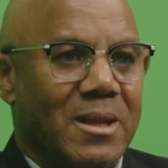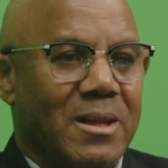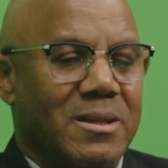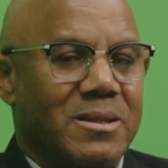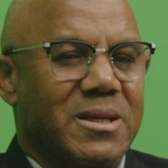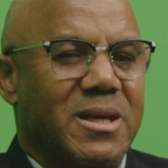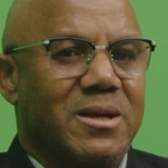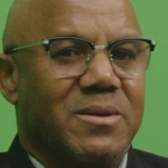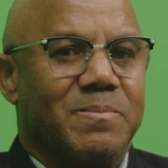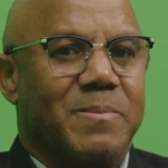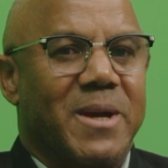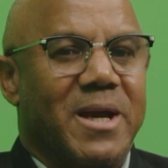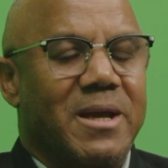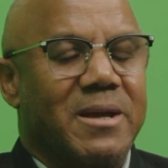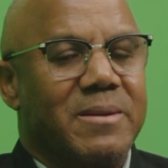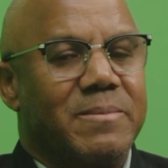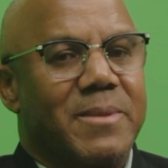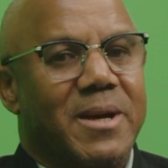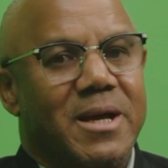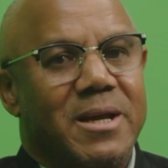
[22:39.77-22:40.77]
Yeah,
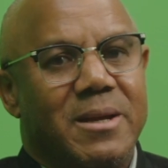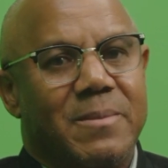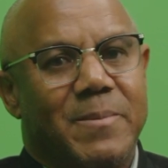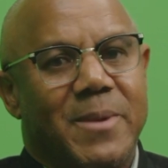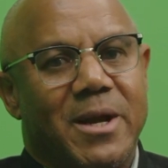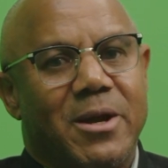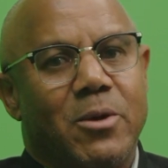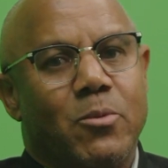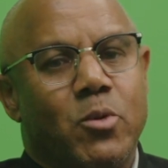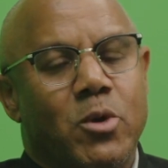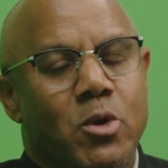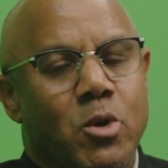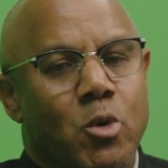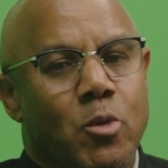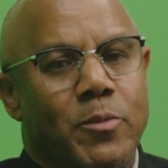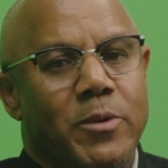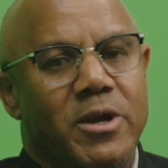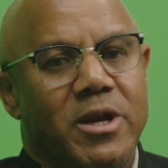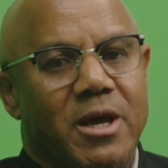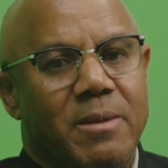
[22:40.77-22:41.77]
we're
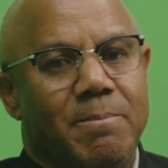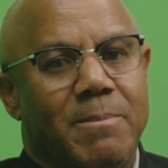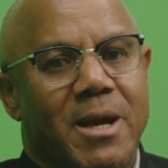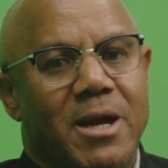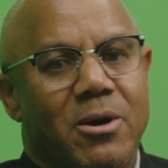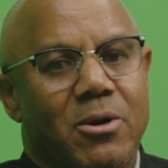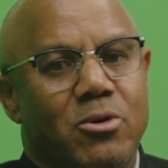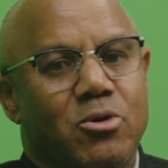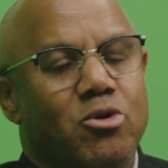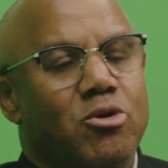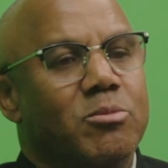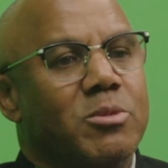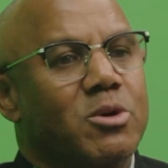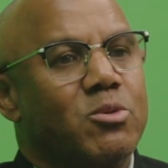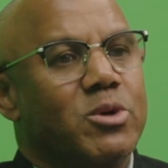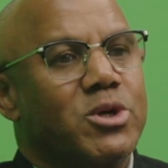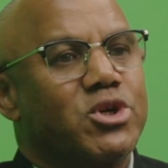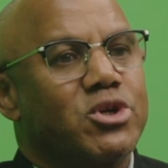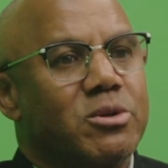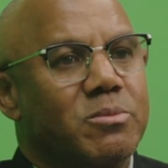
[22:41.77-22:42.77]
hoping that by October
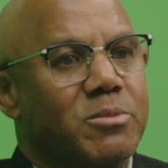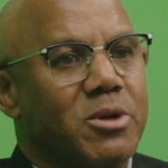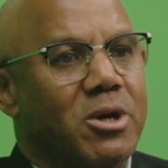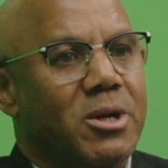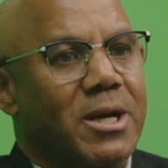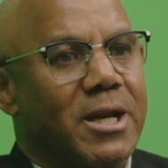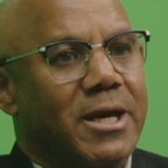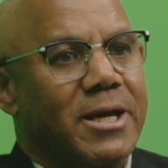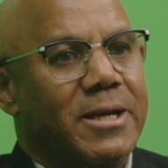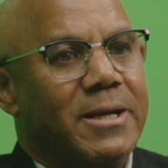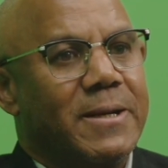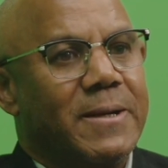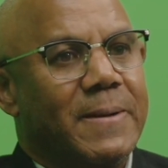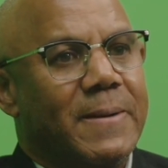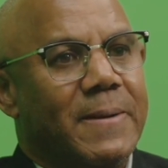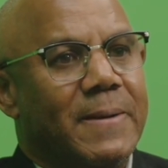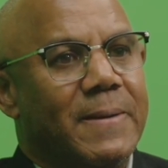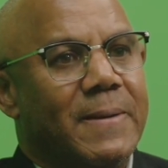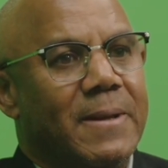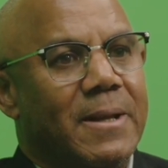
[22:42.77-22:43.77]
we should be
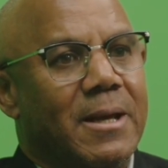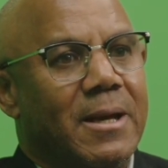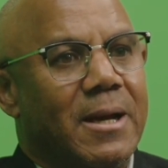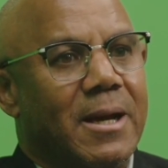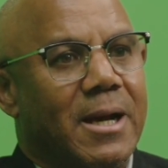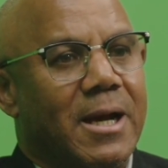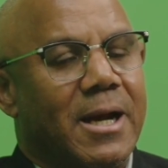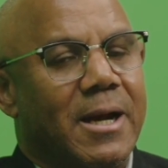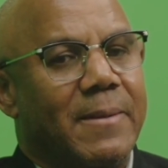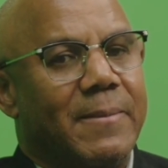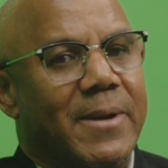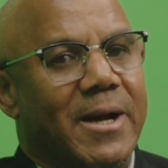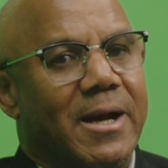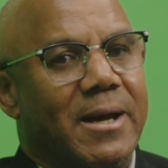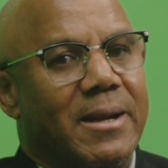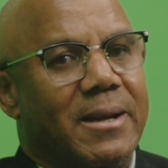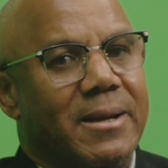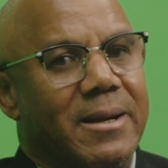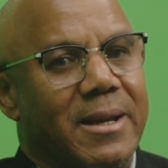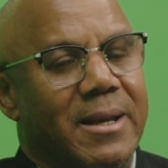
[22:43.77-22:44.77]
online.
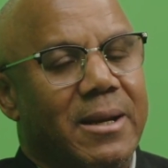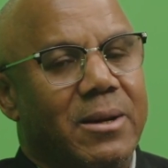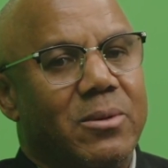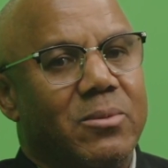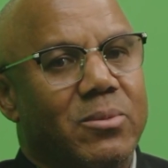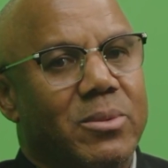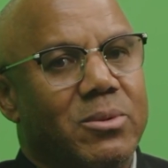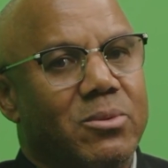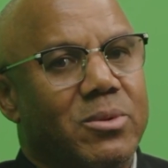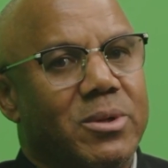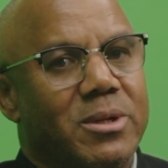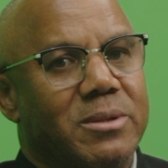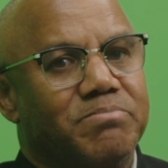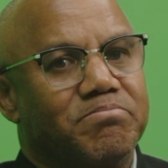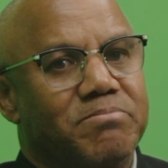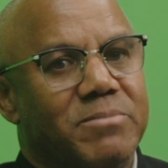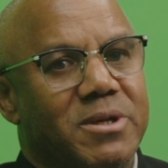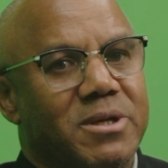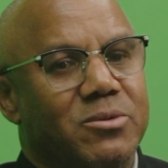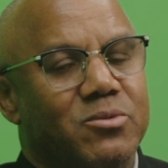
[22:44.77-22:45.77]
And then
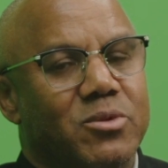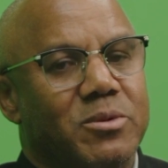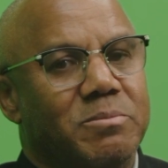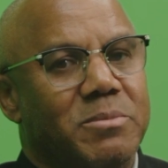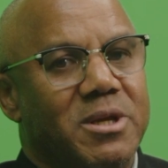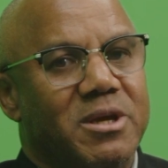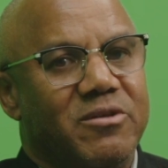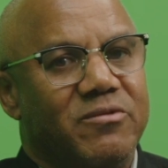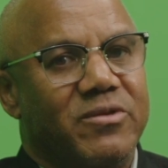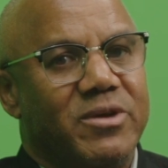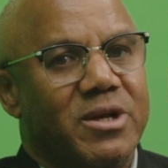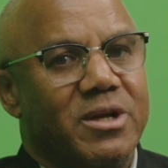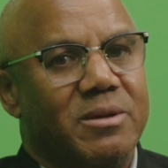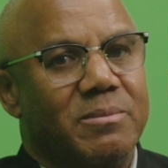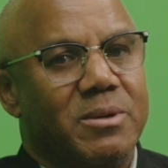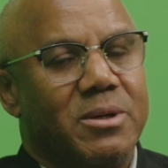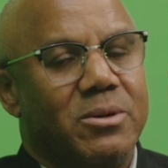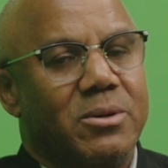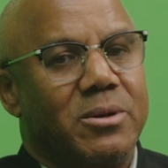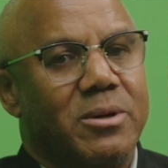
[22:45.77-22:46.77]
it would be
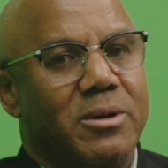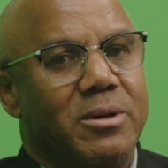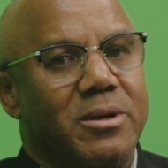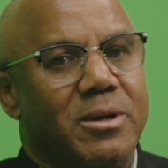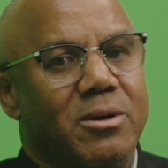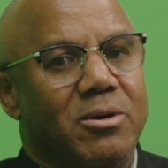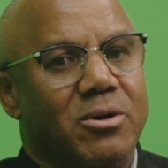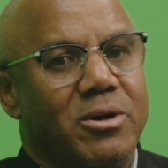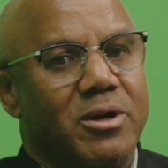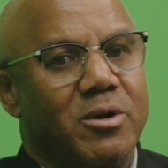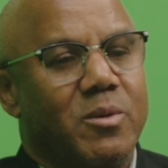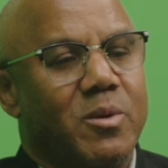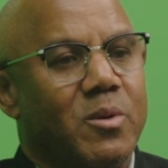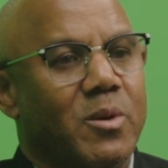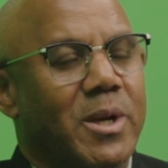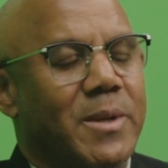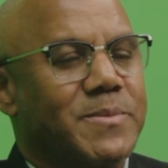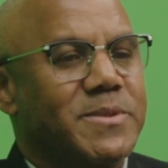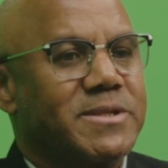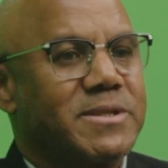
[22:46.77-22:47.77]
available on
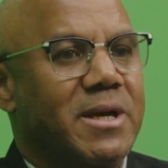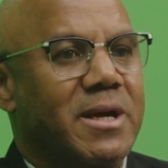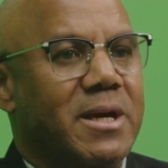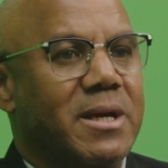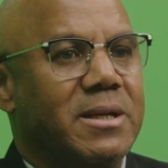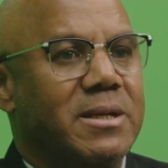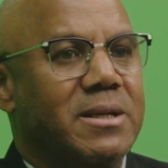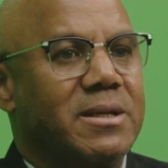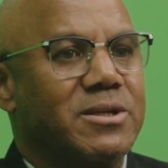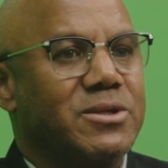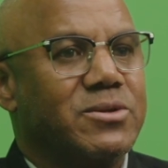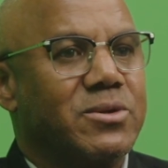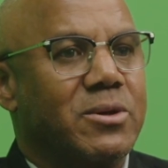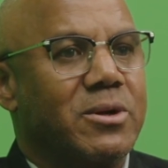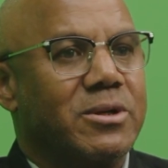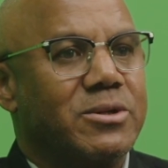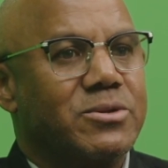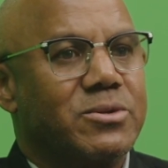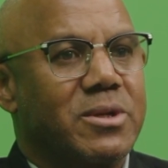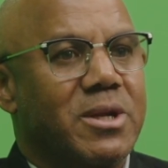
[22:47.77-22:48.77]
our website and so
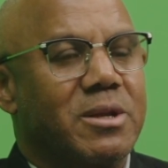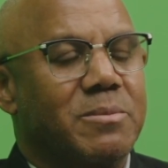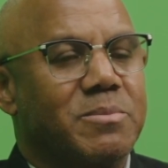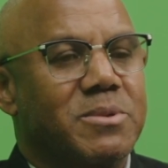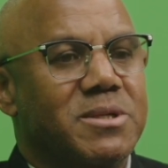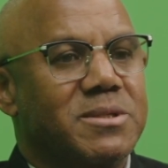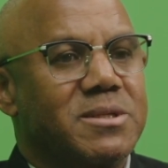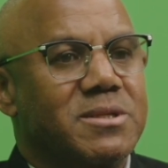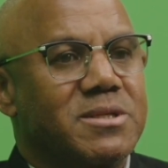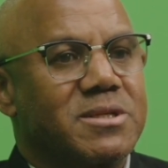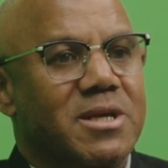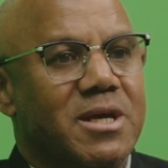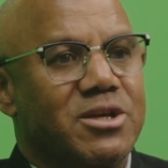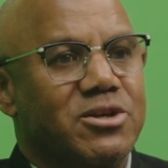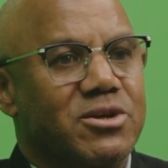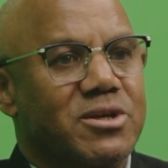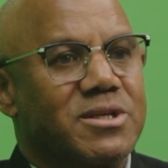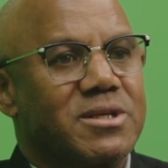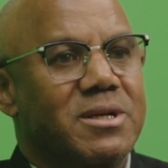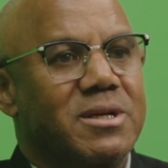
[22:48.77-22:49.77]
on, so that persons can
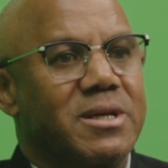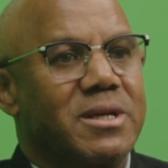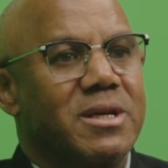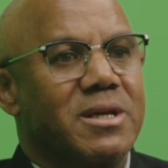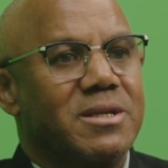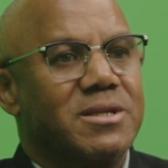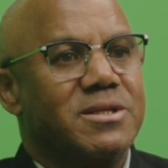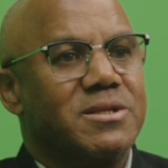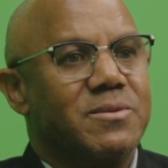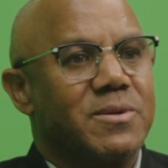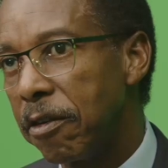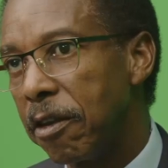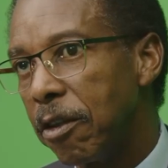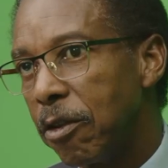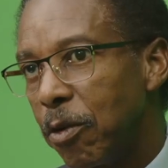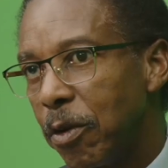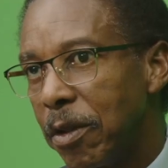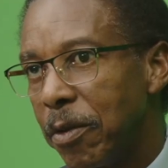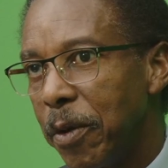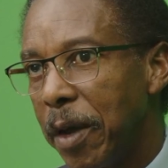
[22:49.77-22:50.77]
just click. Also, we can see it
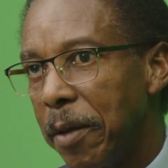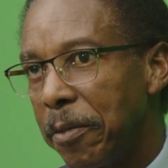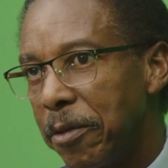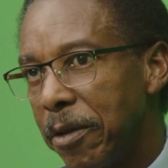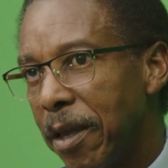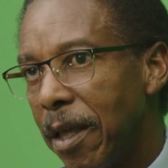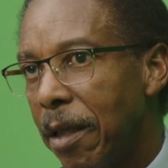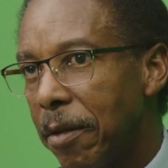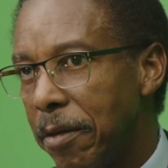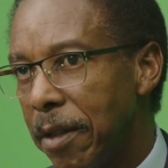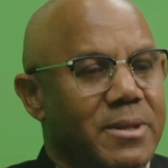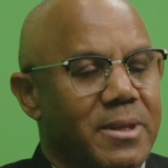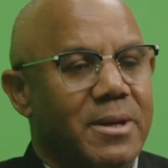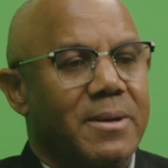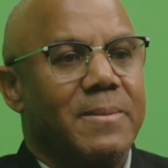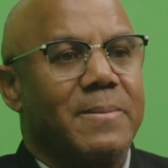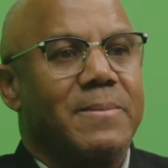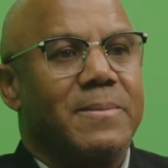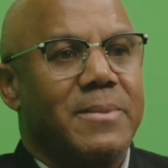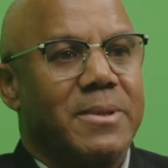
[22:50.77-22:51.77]
on the website. That's
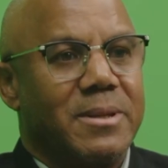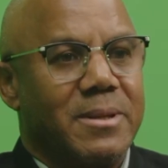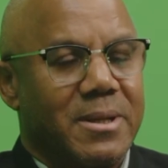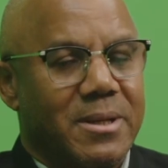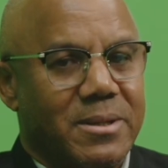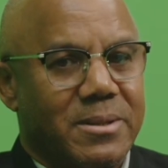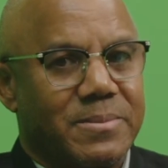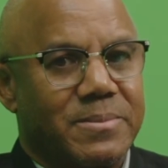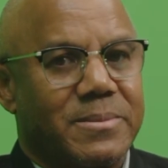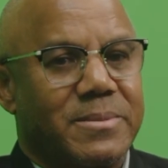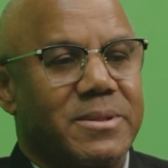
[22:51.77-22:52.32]
great. That's good.